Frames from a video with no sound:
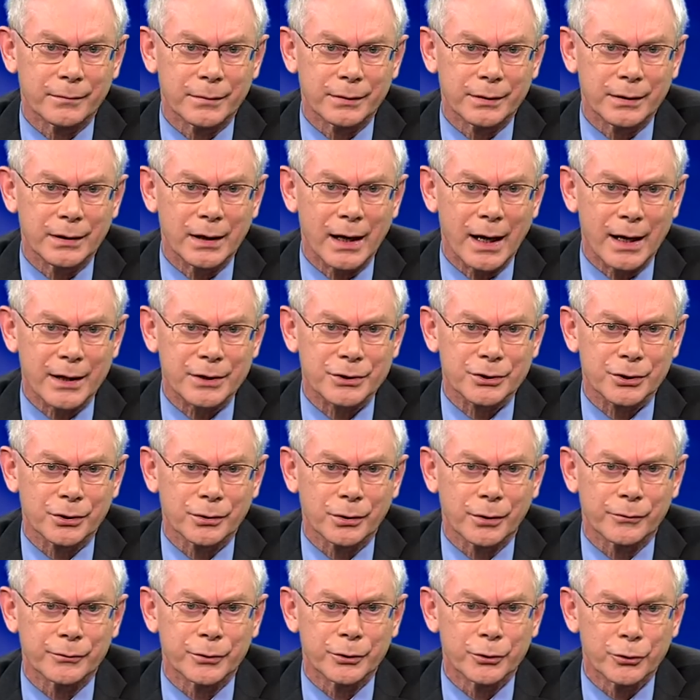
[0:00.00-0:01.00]
the action
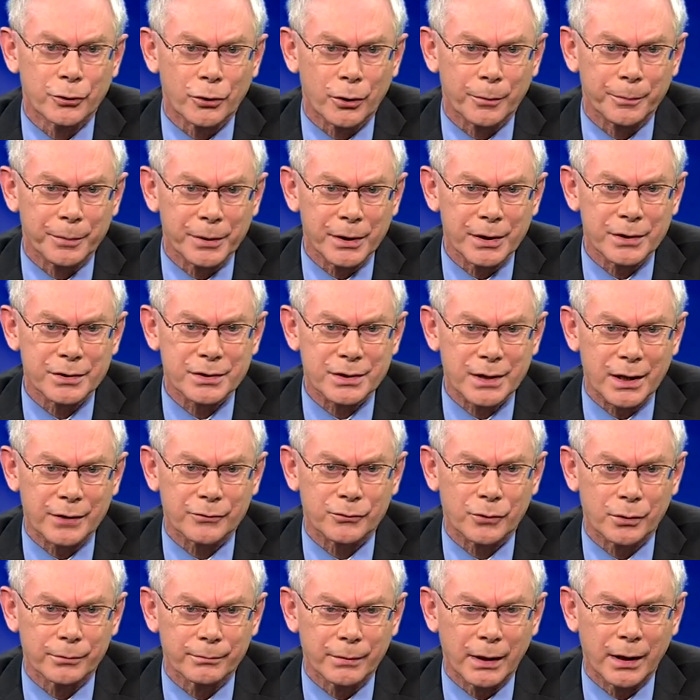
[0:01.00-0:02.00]
of the European
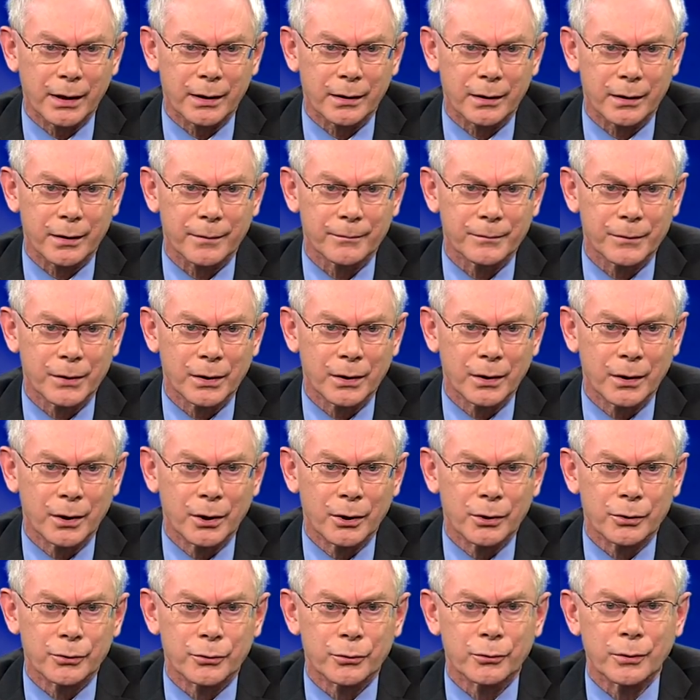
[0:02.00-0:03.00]
Central Bank
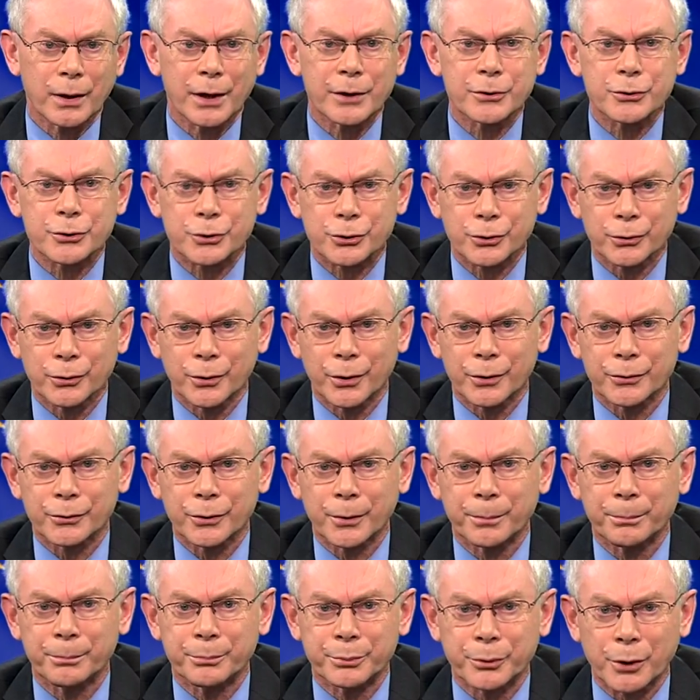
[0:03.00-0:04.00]
to ensure
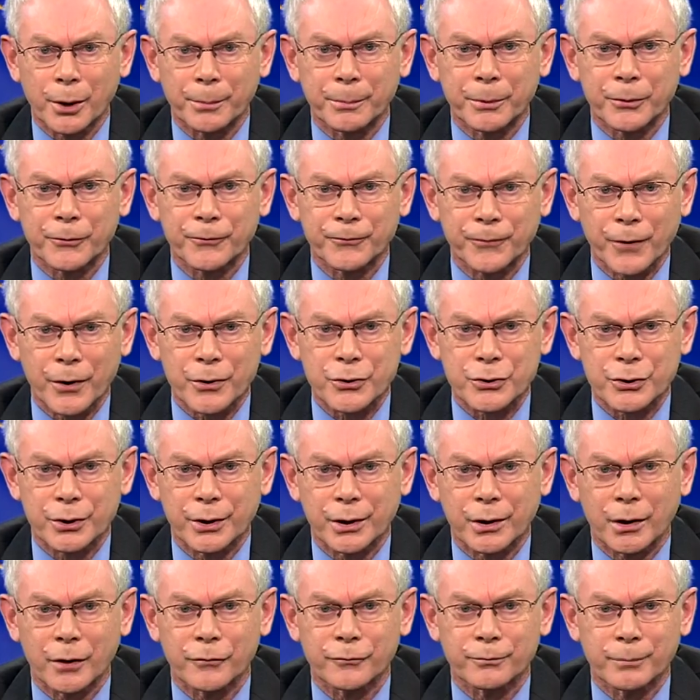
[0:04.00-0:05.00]
the proper
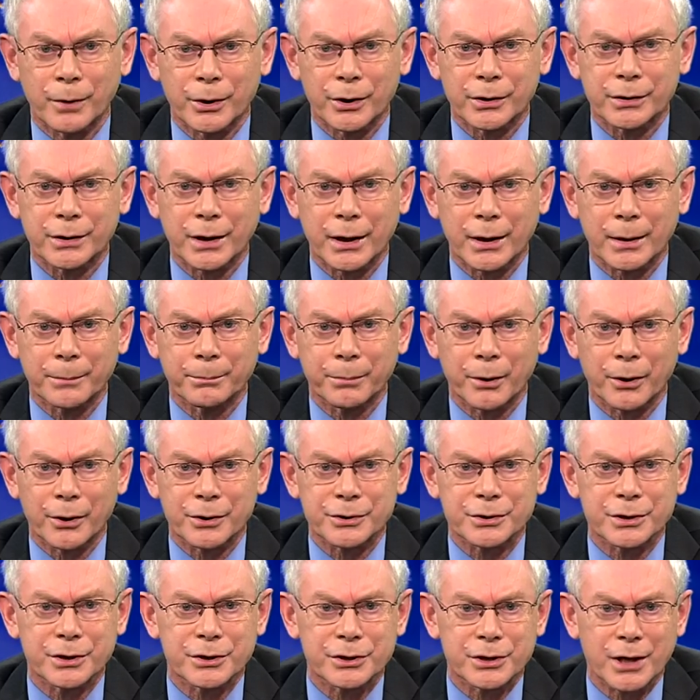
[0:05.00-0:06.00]
functioning of monetary
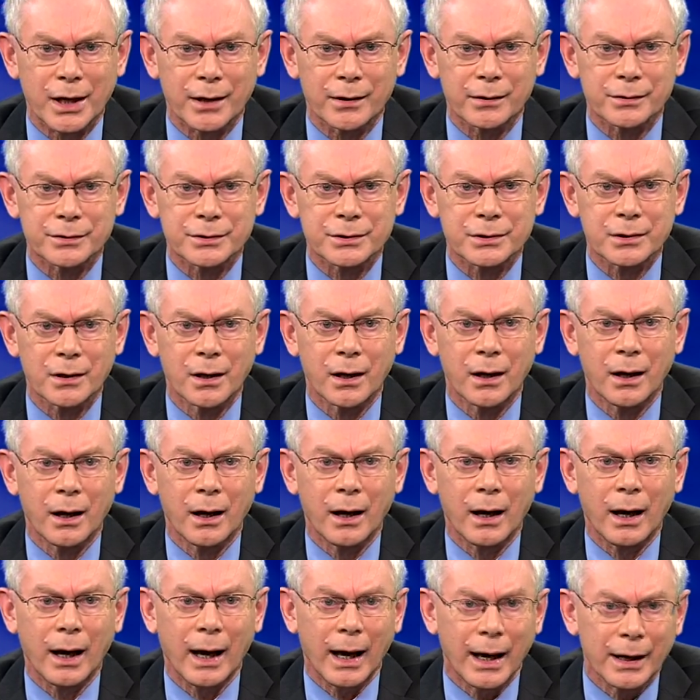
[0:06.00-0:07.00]
policy channels
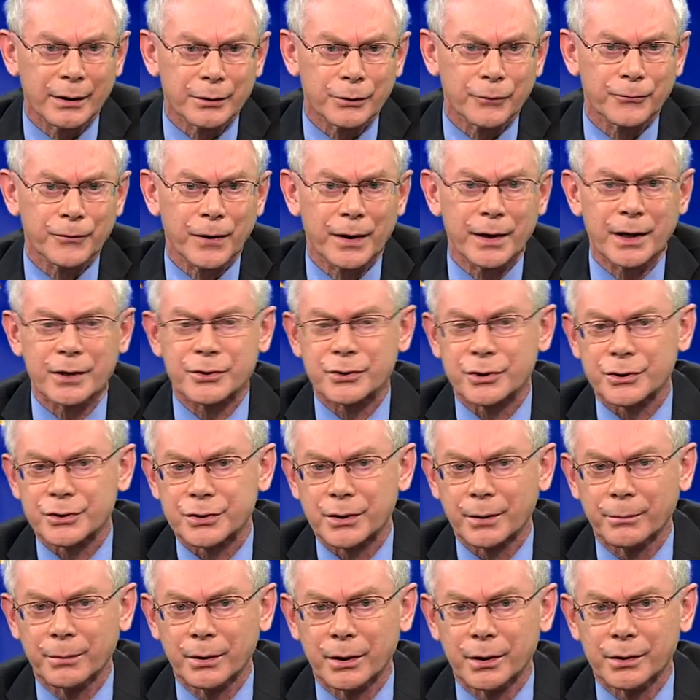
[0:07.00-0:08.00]
and the financial
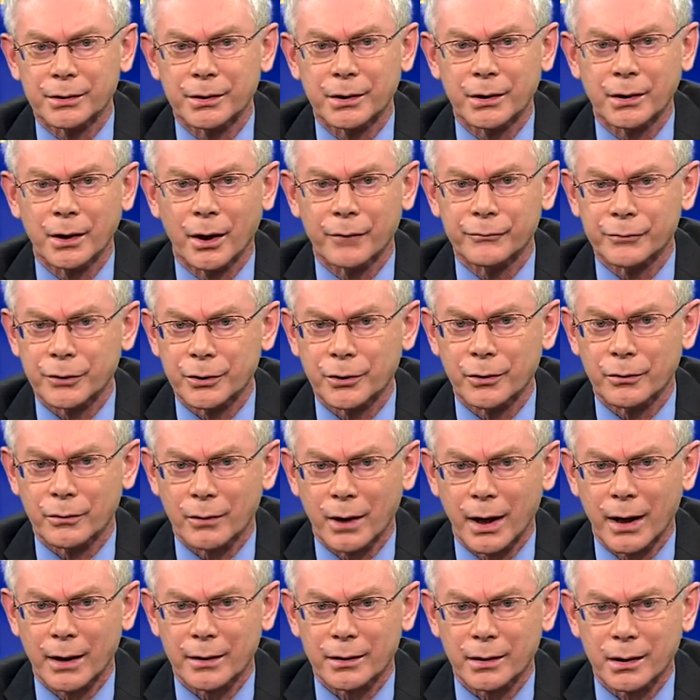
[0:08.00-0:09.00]
stability of the euro
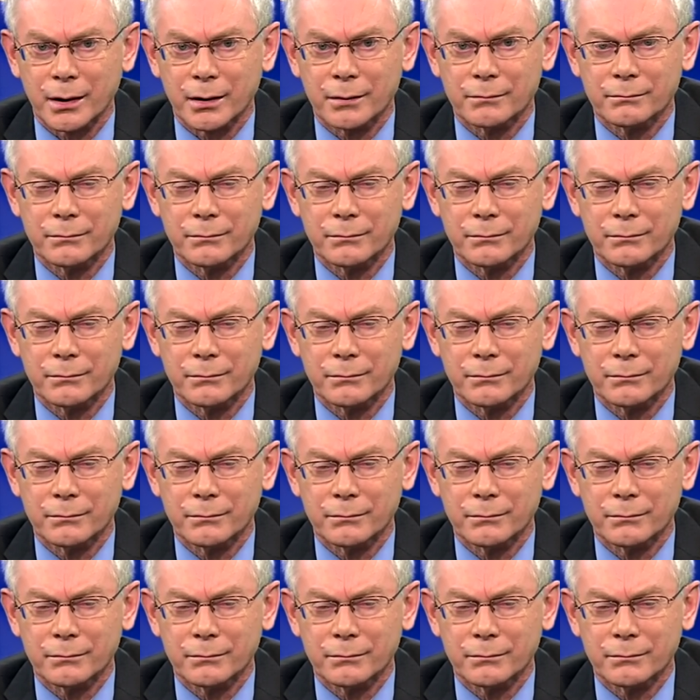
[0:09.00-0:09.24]
area.